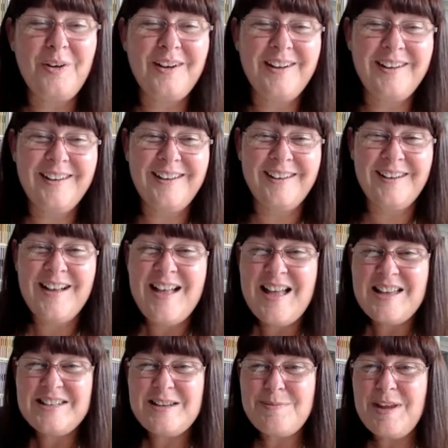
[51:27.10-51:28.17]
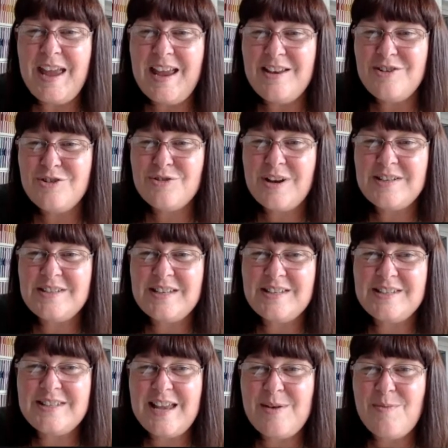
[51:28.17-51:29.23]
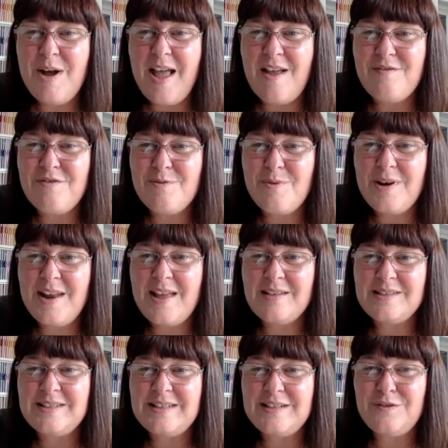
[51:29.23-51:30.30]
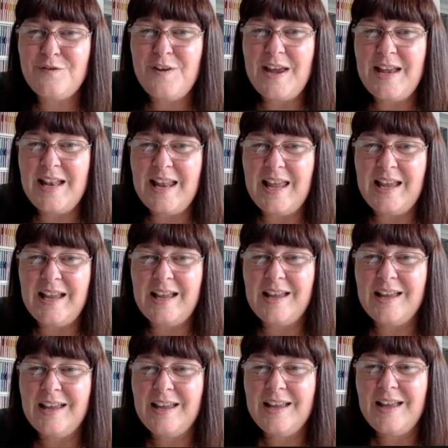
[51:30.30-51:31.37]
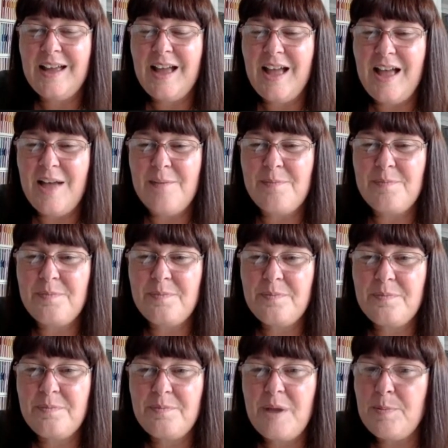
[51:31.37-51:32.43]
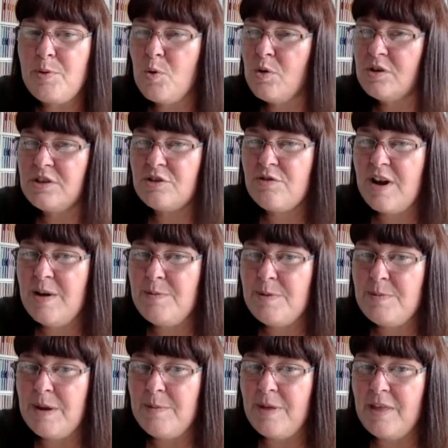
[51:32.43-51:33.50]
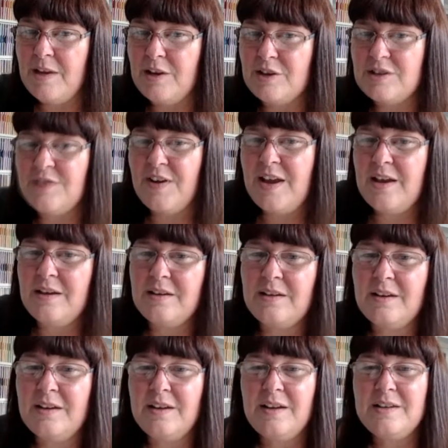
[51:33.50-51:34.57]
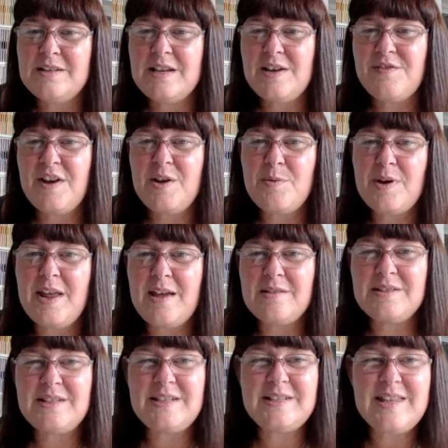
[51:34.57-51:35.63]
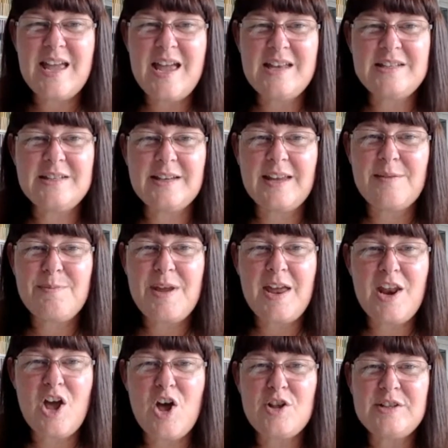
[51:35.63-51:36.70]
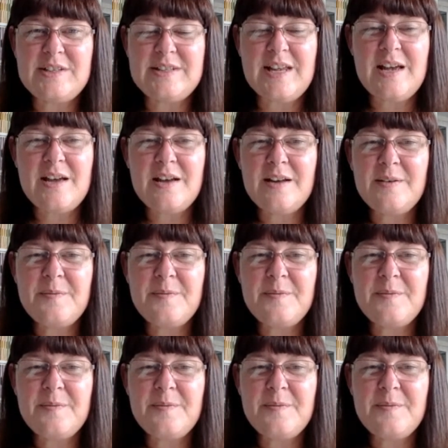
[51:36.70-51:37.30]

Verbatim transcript: so it'd be interesting to see what everyone else is feeling. Um, but Paula's agreeing with me by the looks of it. And if anyone else is there to give me an answer.